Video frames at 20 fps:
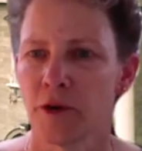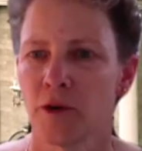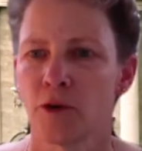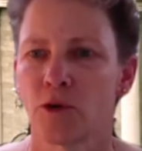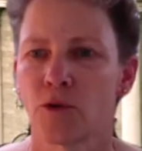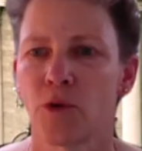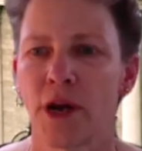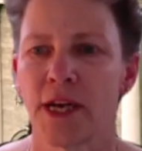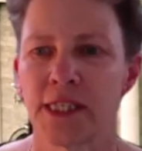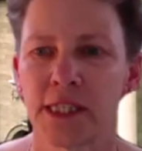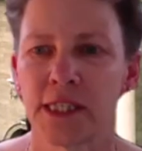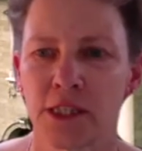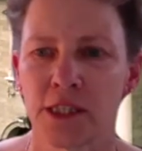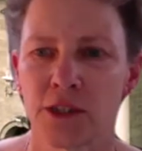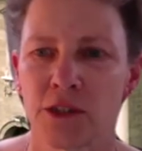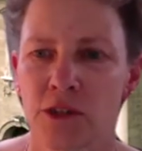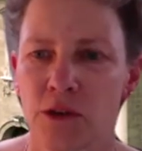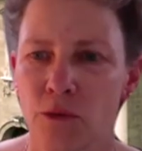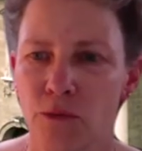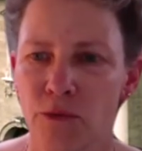
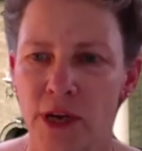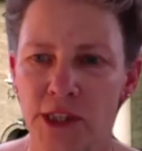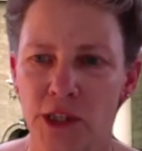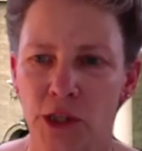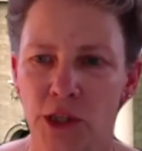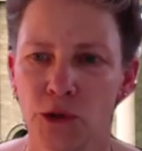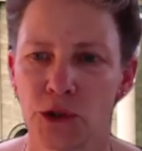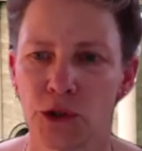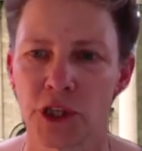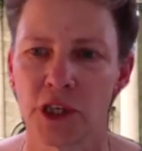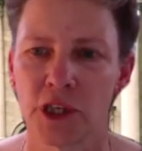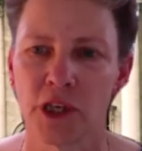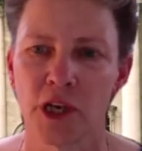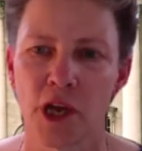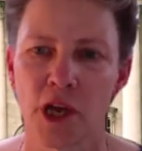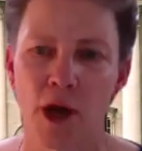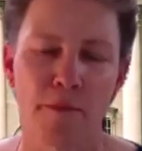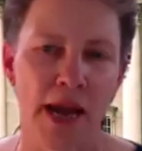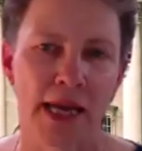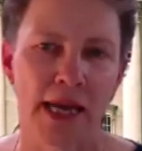crisis resolution
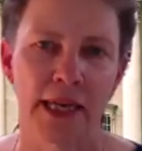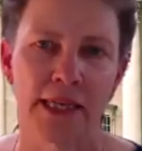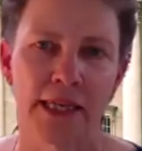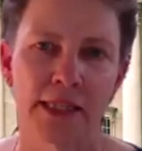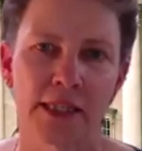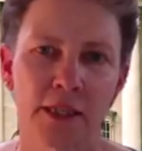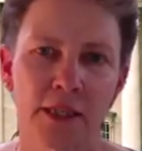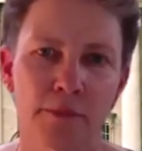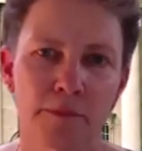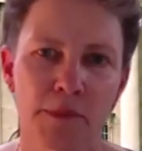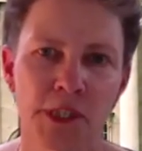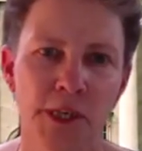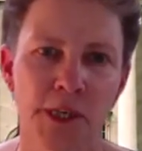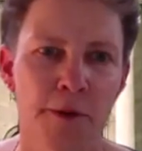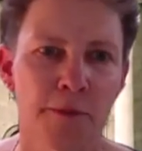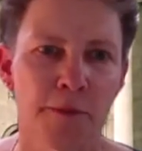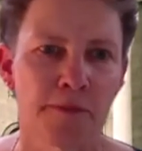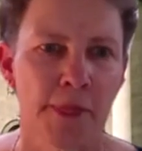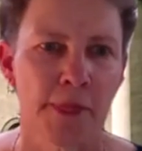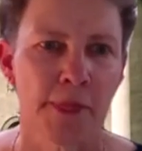mechanisms,
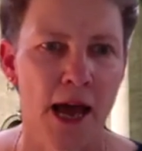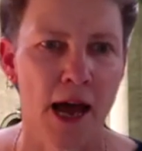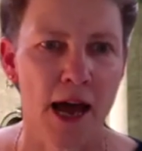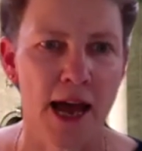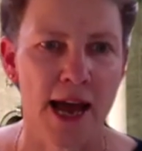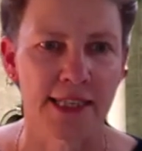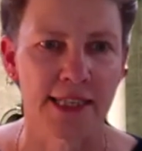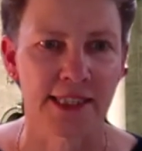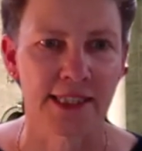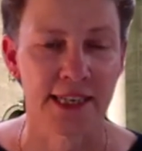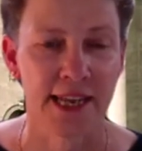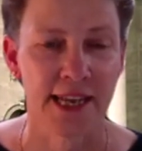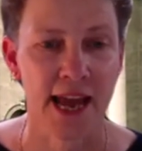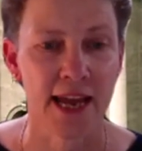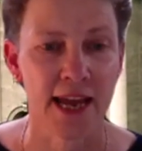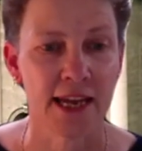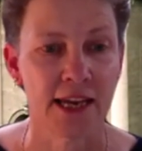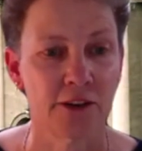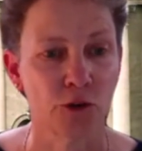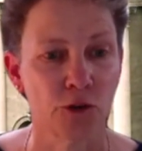uh, and
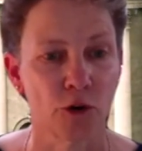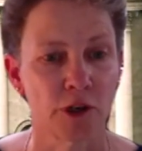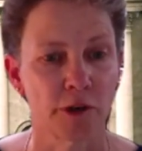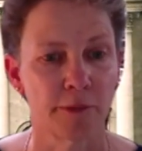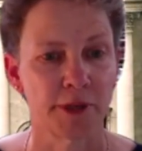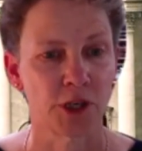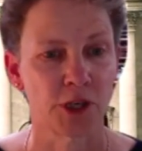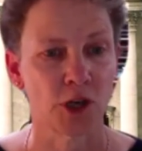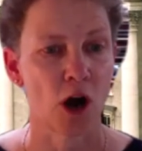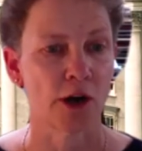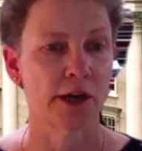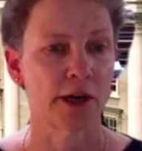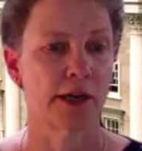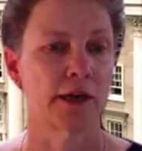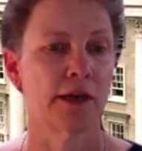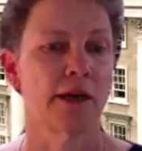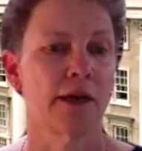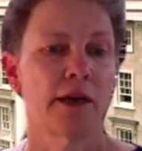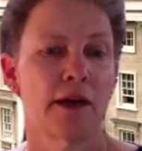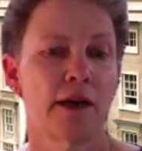today he's going to be
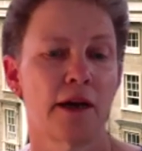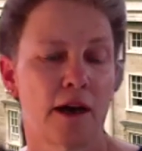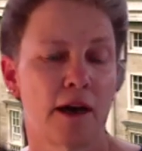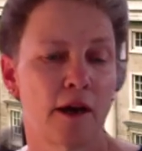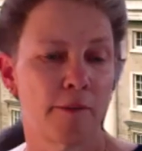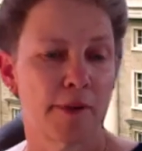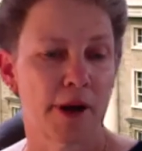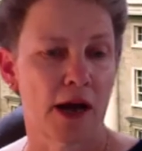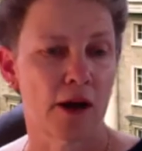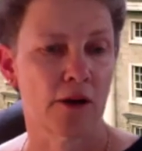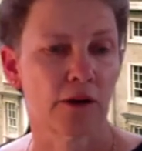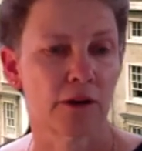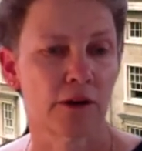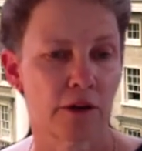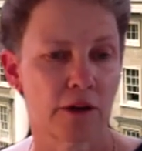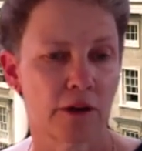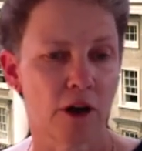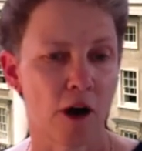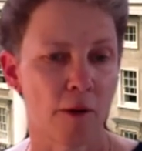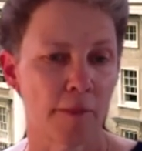talking about
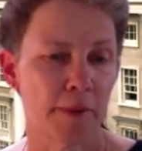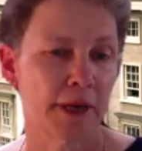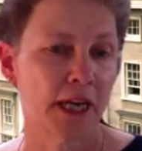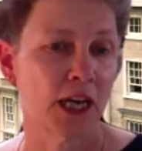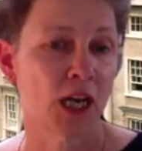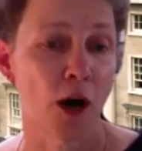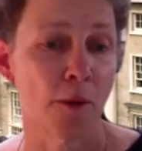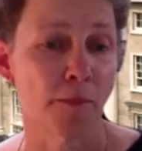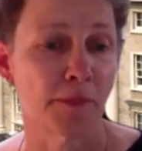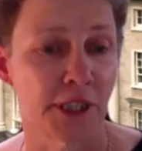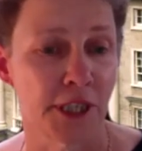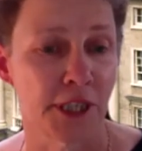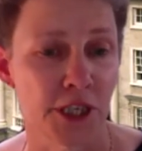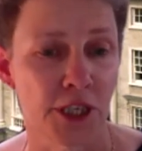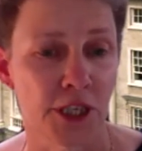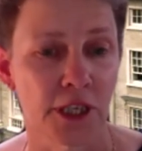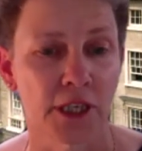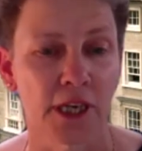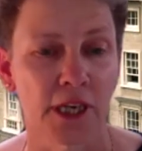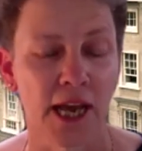comp
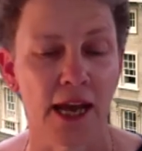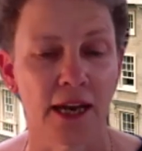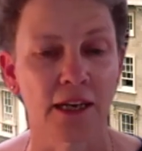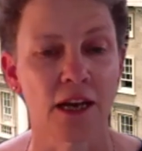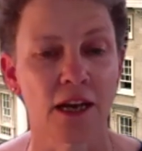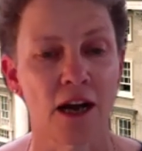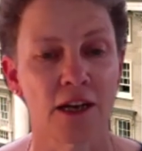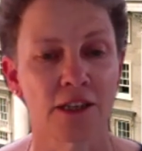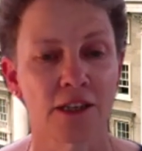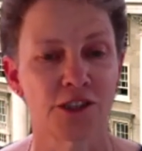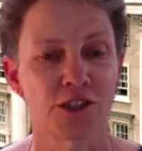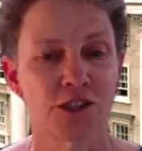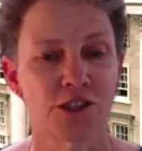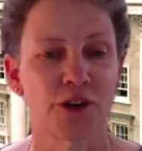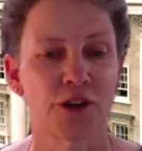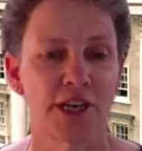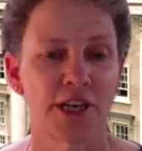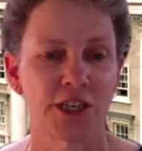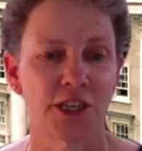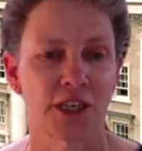competition and
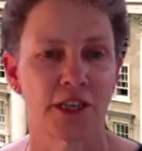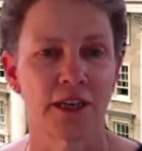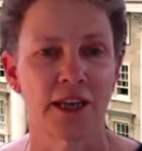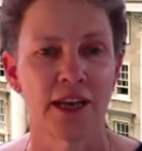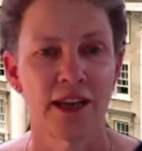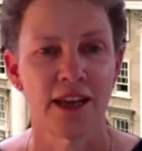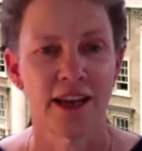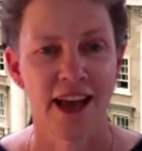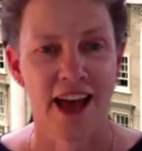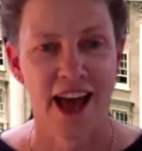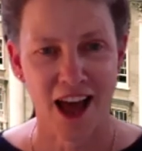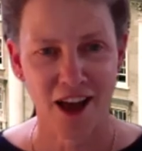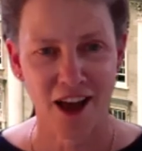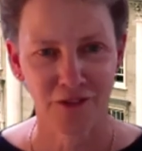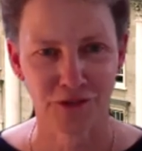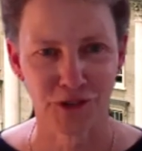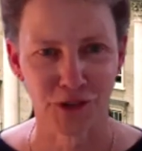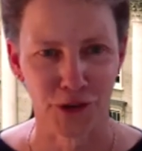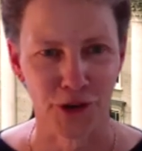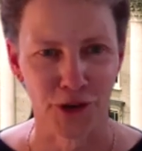concentration
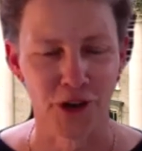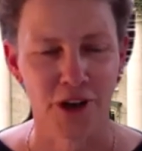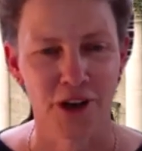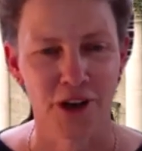after